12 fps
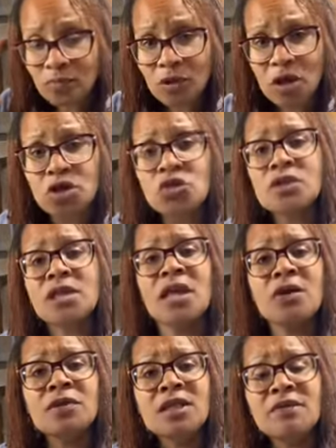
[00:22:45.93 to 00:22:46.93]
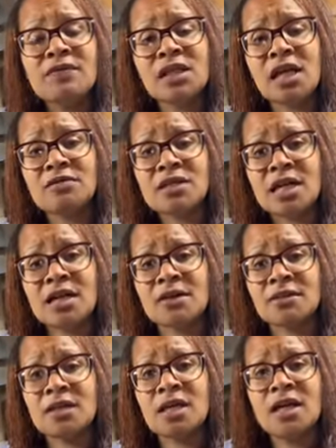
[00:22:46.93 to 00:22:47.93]
using healthy living
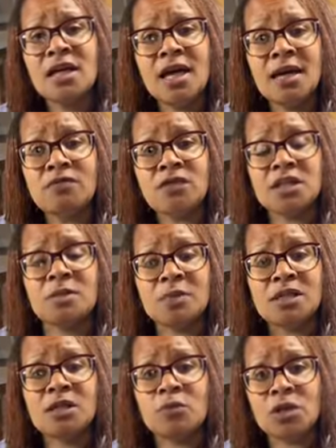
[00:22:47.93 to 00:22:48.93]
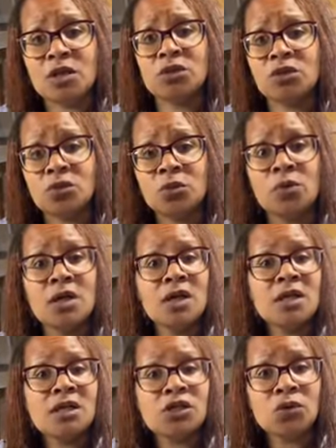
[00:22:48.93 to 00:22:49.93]
lifestyles and recipes that we can do
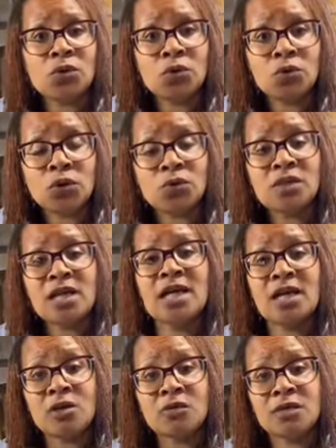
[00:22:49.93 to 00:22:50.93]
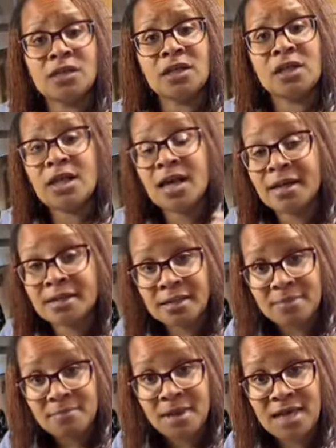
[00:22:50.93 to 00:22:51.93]
to stay healthy and to
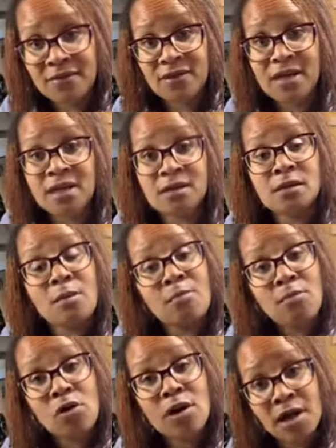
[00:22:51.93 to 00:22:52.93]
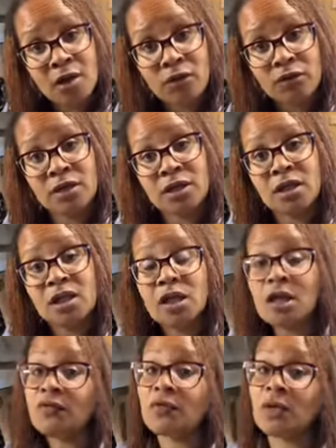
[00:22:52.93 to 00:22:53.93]
make things more healthy
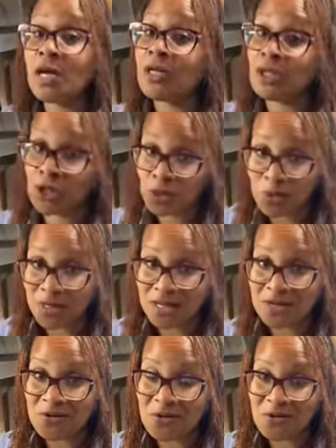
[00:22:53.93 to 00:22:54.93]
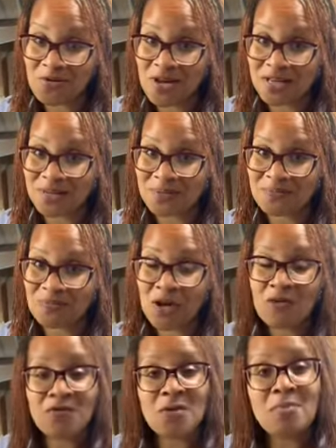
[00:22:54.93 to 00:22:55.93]
if you're not doing it already.
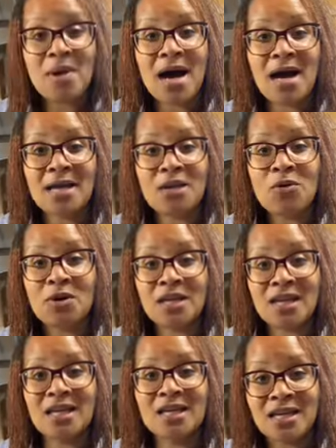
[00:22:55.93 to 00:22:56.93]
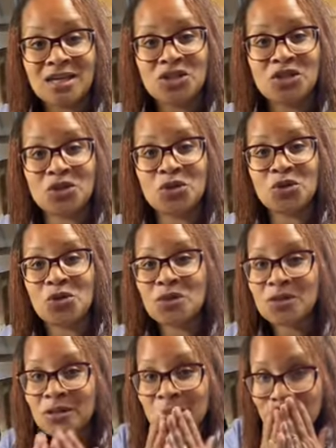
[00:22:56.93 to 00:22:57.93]
From my organic kitchen to
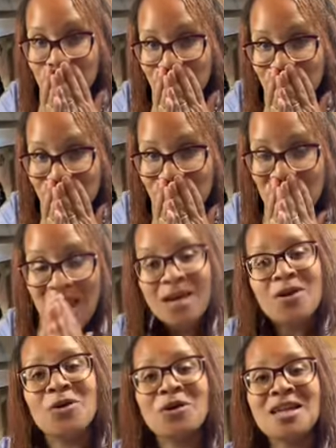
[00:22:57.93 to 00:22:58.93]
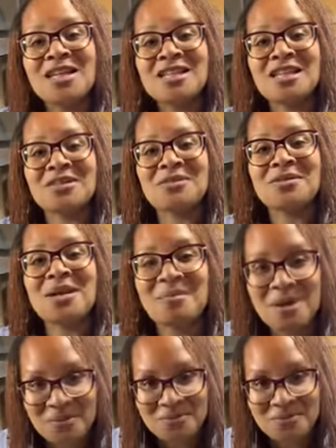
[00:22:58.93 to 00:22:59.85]
yours, Organic Chef. I'm out.